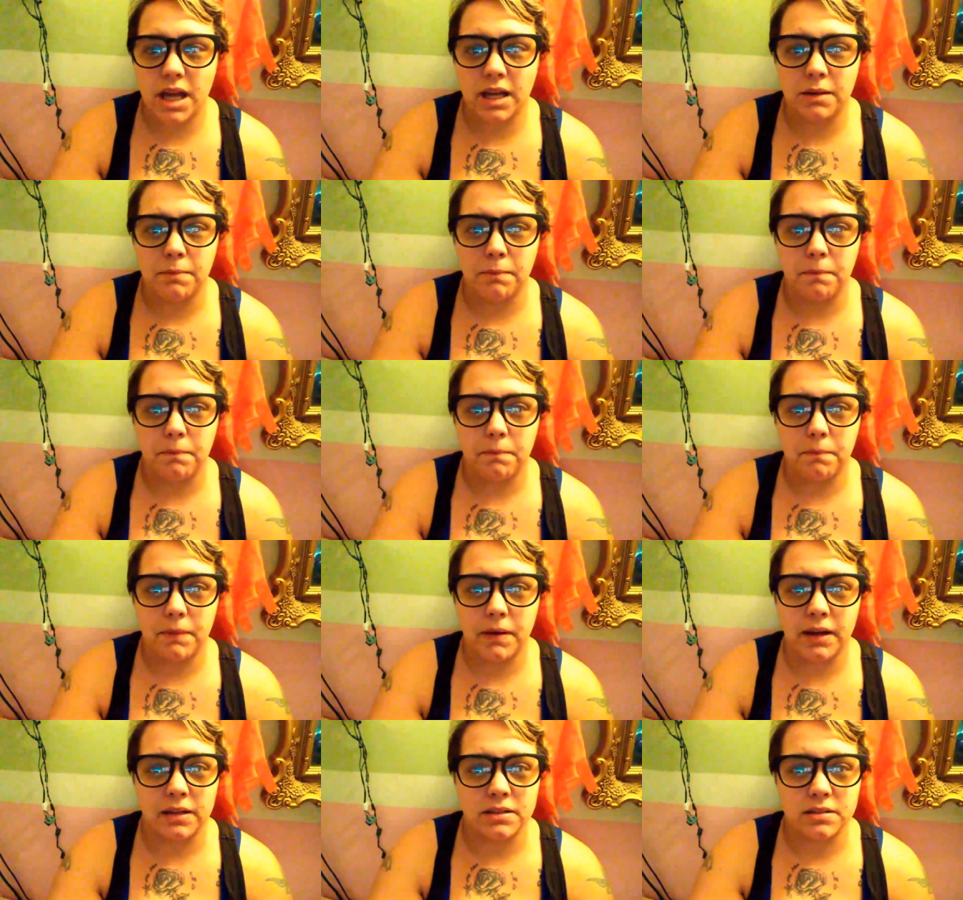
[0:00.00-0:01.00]
and
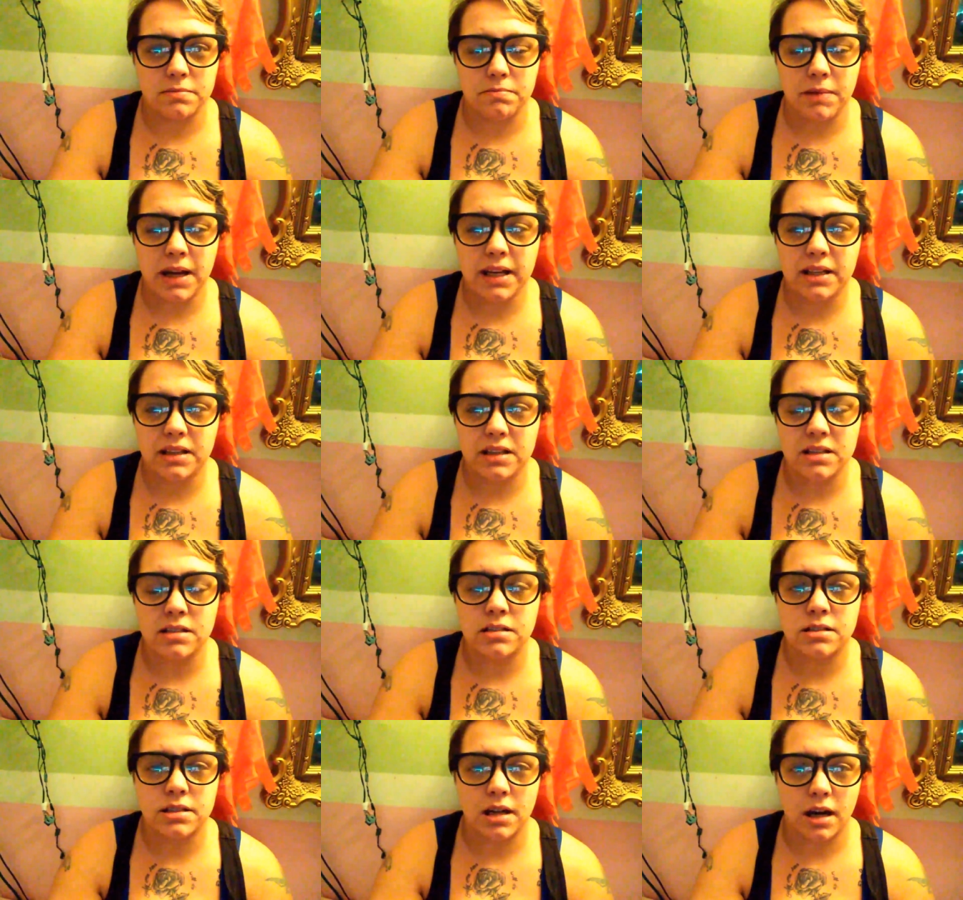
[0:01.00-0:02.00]
make this
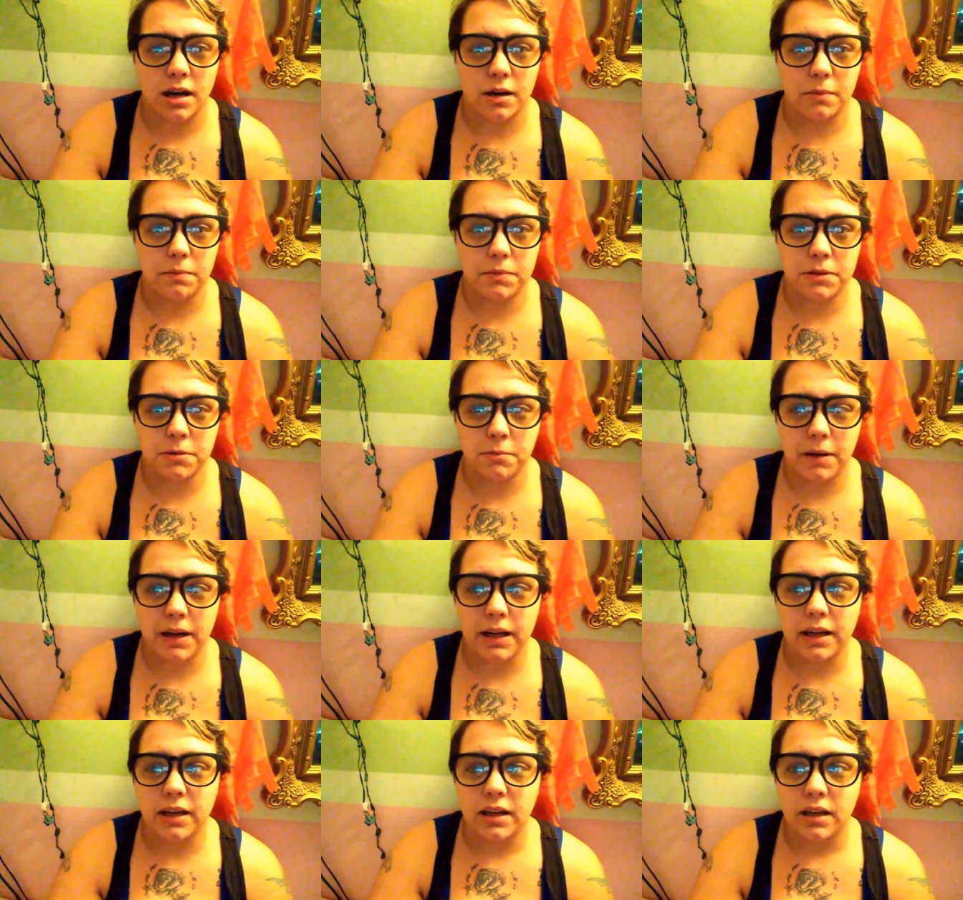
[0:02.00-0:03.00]
stop, to
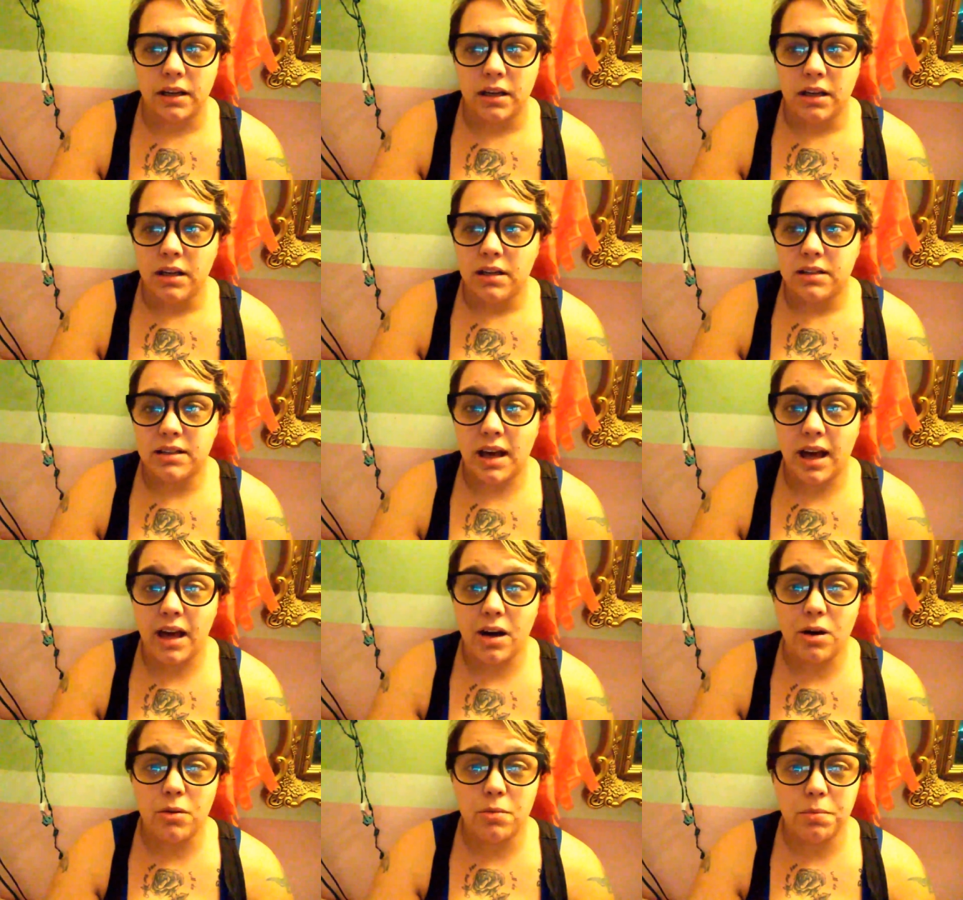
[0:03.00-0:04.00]

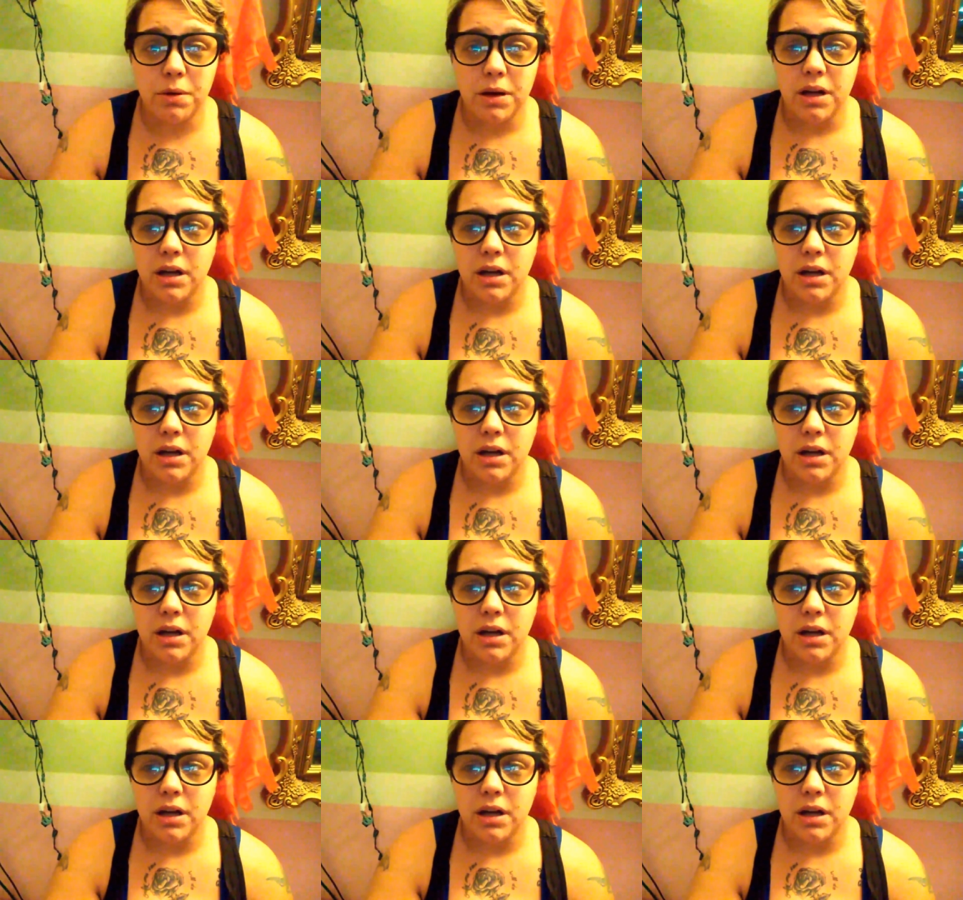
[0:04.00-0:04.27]
help